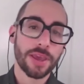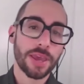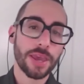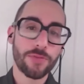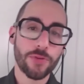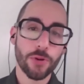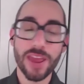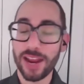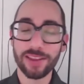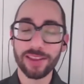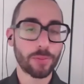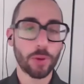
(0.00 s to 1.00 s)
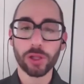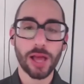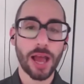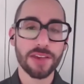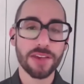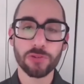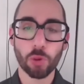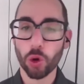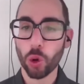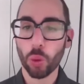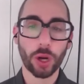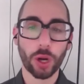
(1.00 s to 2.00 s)
if you're taking summer classes
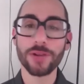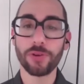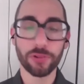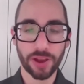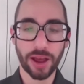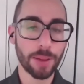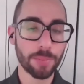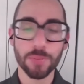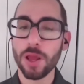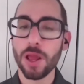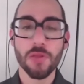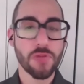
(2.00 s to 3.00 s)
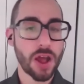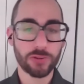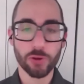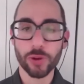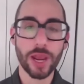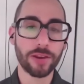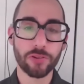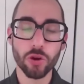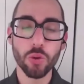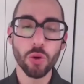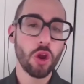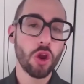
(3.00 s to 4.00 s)
or you're working full-time, that's okay
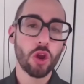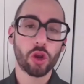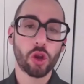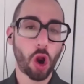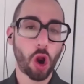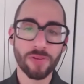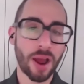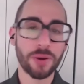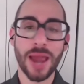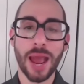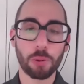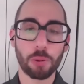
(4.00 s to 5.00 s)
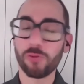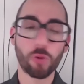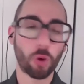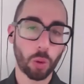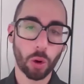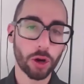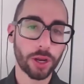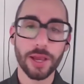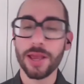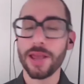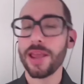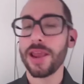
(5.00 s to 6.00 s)
too. Carve out an hour before work,
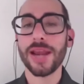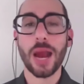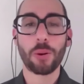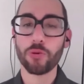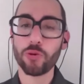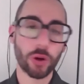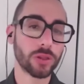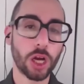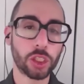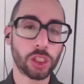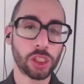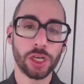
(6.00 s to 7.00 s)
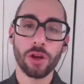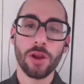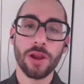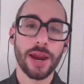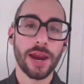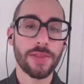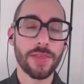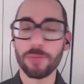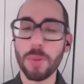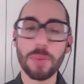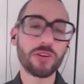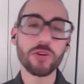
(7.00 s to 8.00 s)
an hour during lunch, and
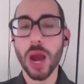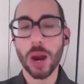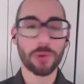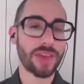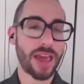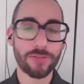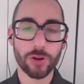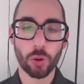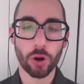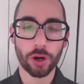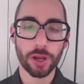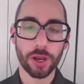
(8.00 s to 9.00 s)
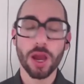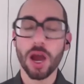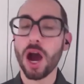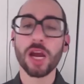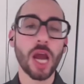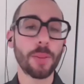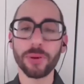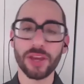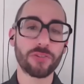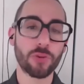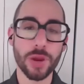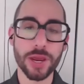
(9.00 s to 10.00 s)
then maybe 2 hours after work, a couple
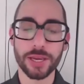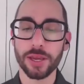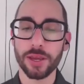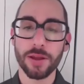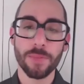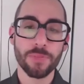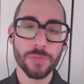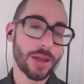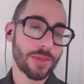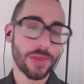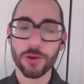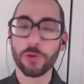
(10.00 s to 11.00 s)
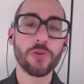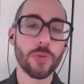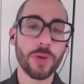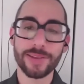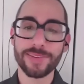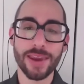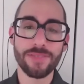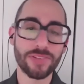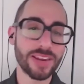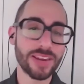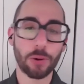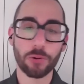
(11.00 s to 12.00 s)
days a week, and then you're doing 10,
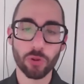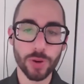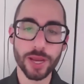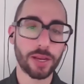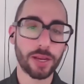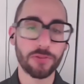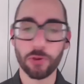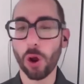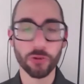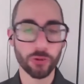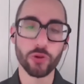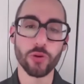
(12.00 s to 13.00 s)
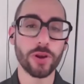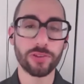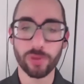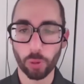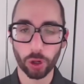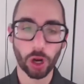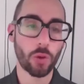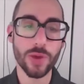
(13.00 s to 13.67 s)
15 hours a week because you're also doing some work on the